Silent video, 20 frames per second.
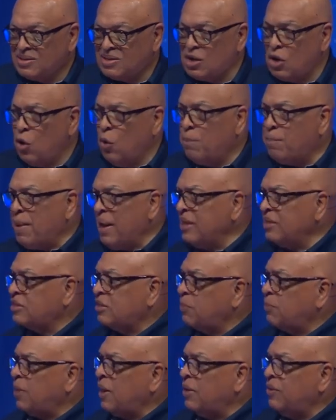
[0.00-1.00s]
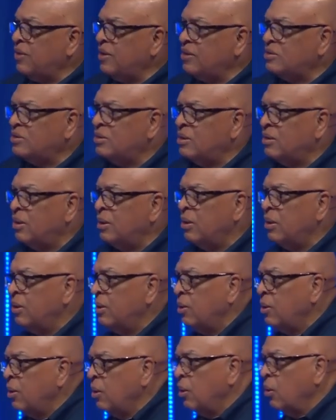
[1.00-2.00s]
So, based upon this,
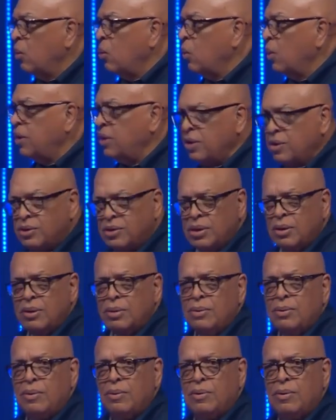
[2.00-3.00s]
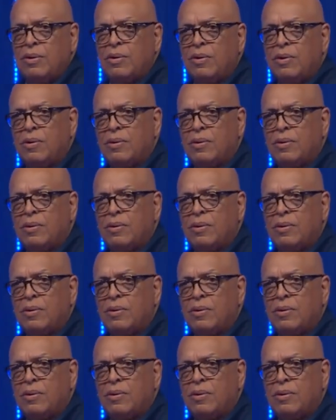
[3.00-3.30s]
what do you do?